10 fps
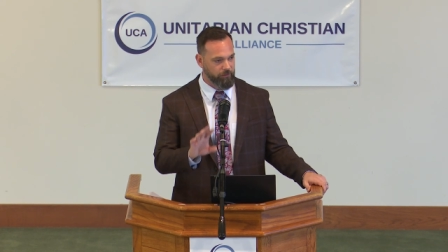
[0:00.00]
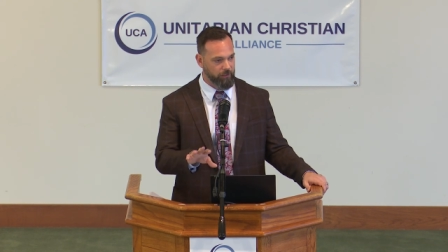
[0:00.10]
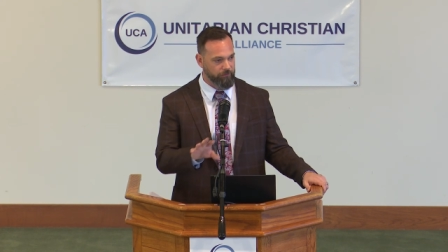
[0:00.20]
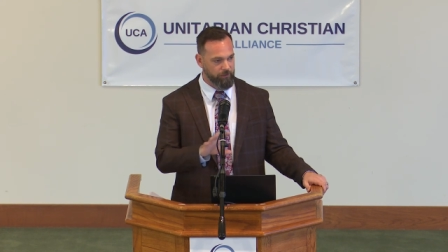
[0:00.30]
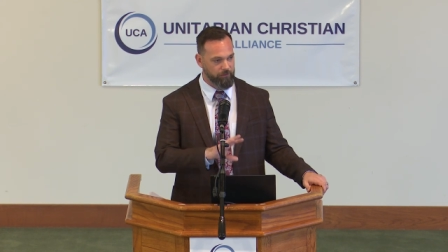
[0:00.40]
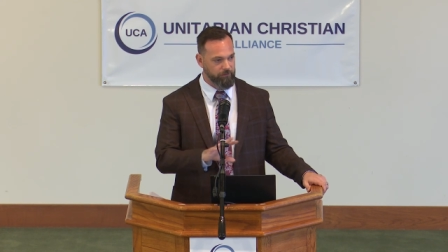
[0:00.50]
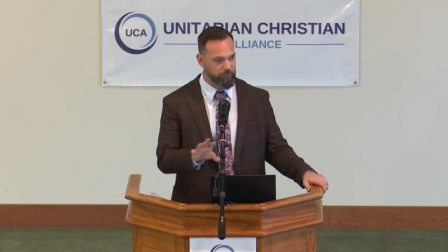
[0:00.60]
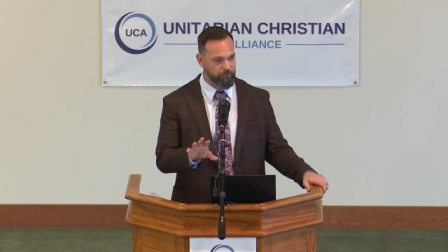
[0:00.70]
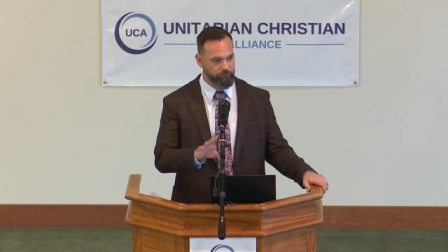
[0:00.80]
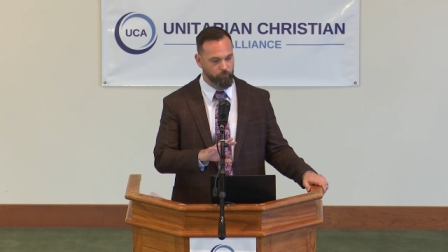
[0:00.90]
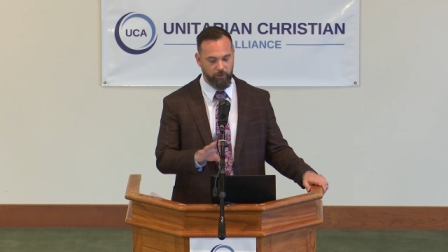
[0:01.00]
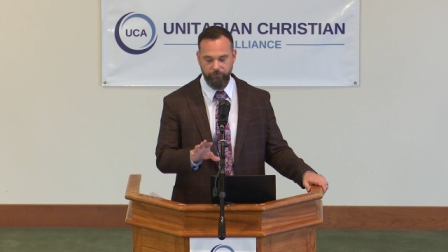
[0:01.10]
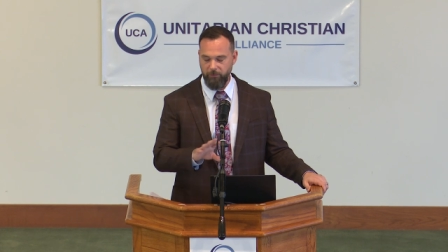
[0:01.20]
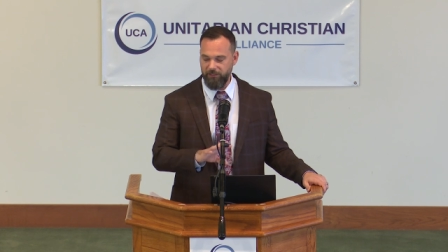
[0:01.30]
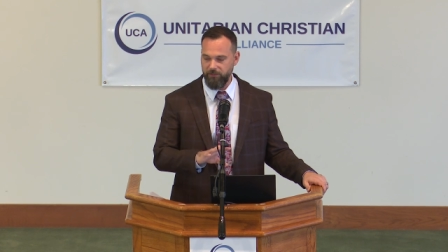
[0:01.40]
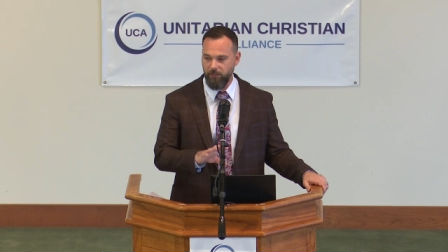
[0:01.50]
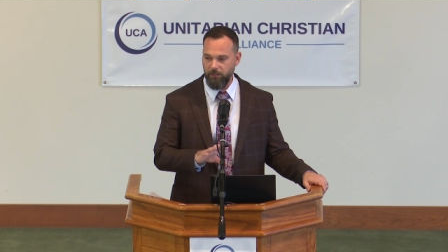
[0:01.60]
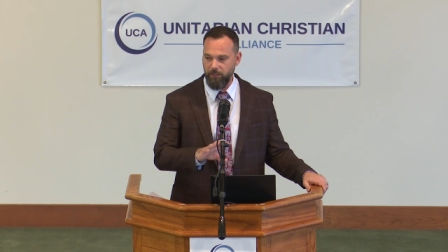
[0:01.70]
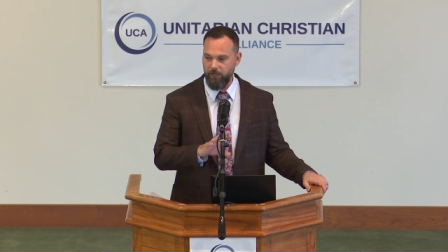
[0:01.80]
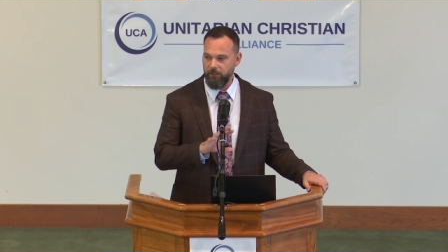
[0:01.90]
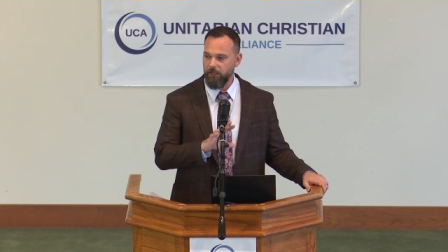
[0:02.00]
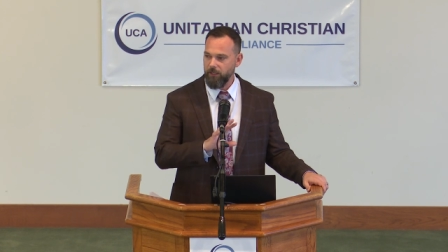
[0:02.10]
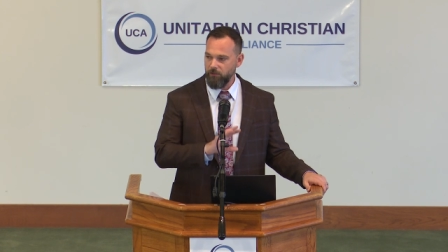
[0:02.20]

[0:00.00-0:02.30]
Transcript: uh, the one from 1898.